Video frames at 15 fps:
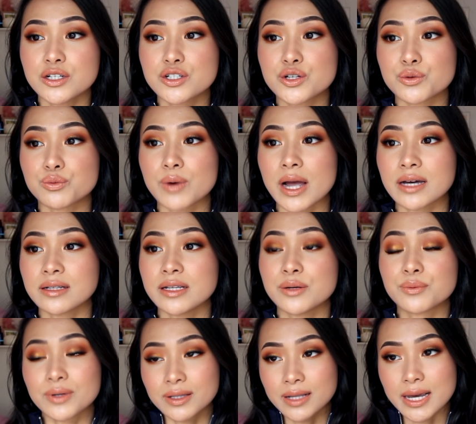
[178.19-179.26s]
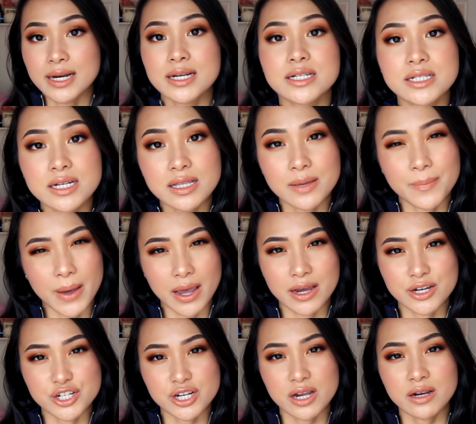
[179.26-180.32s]
directly related to the
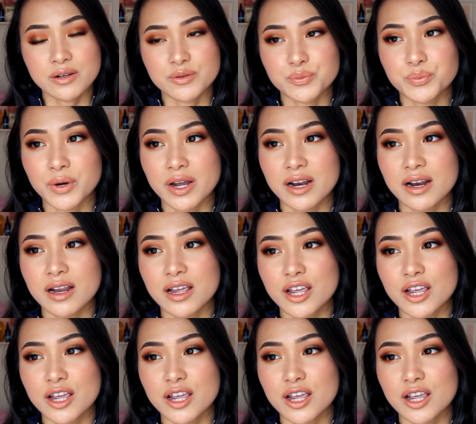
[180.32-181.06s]
patient, but